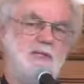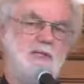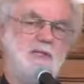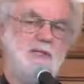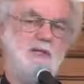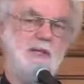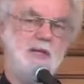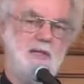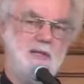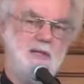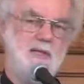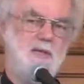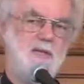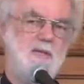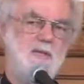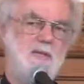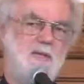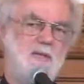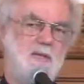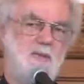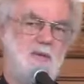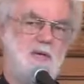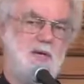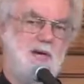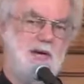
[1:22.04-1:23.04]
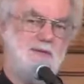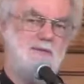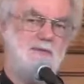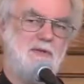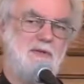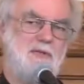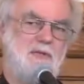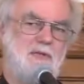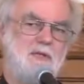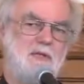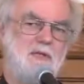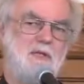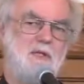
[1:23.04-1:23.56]
links that we
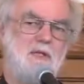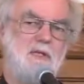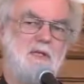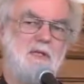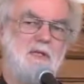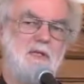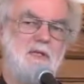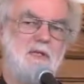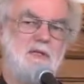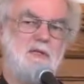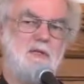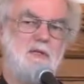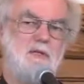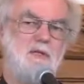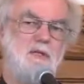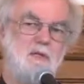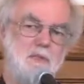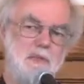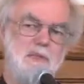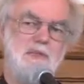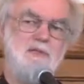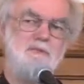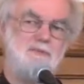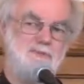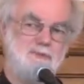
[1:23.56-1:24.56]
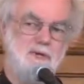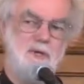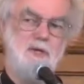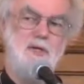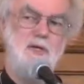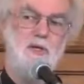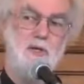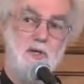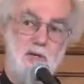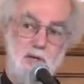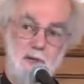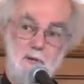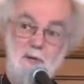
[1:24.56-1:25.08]
haven't always fully
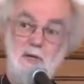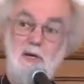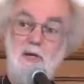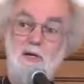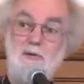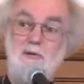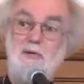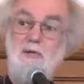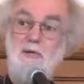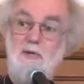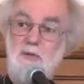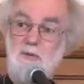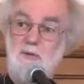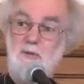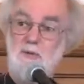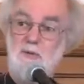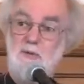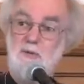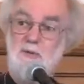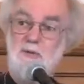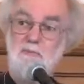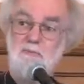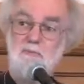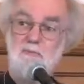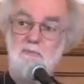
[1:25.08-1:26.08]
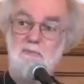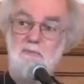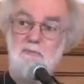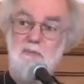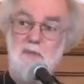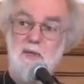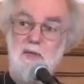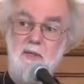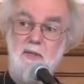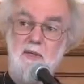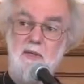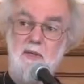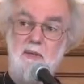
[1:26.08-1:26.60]
known how to use.
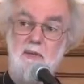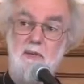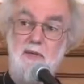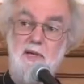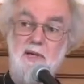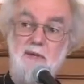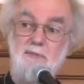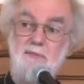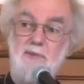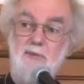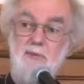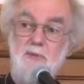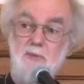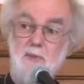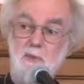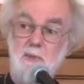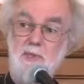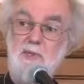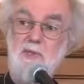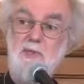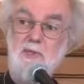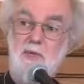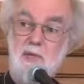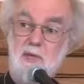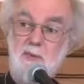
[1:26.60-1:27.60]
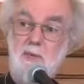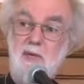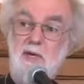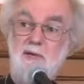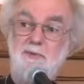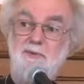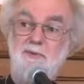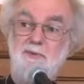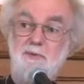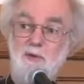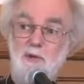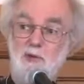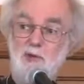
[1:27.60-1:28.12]
We haven't always known how
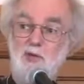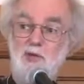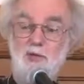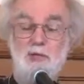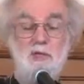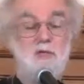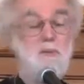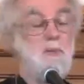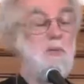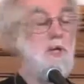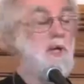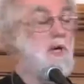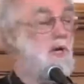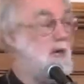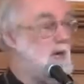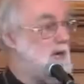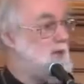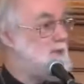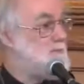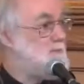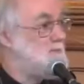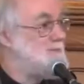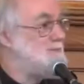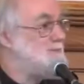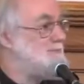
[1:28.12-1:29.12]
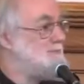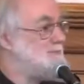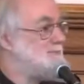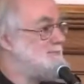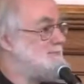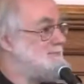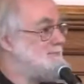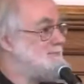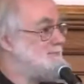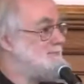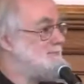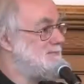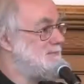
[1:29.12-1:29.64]
fortunate we are.
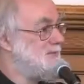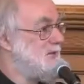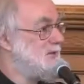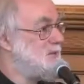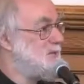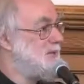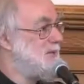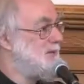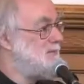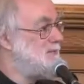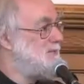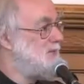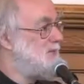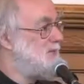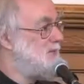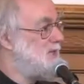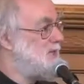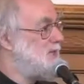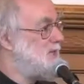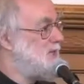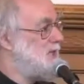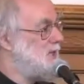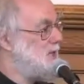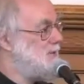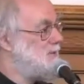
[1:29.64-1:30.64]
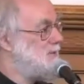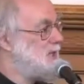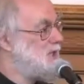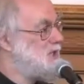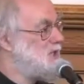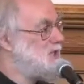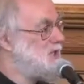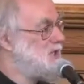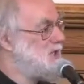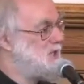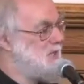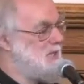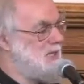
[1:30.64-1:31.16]
We haven't known how
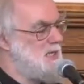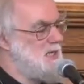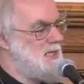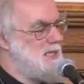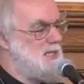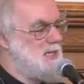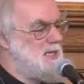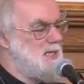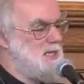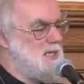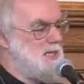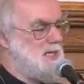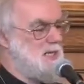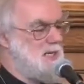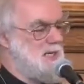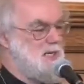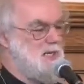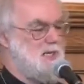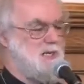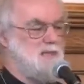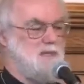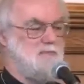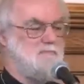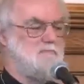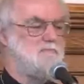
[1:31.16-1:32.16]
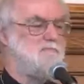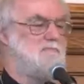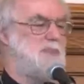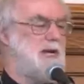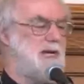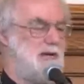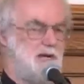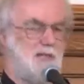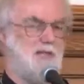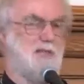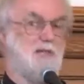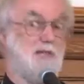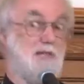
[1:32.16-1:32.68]
much
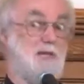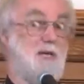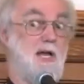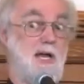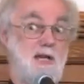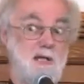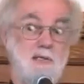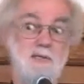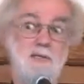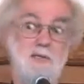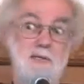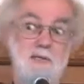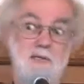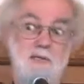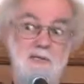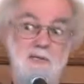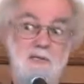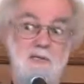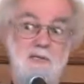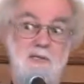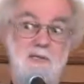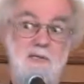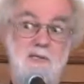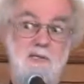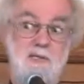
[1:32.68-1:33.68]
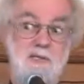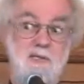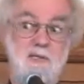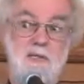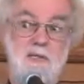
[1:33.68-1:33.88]
buried connectedness there still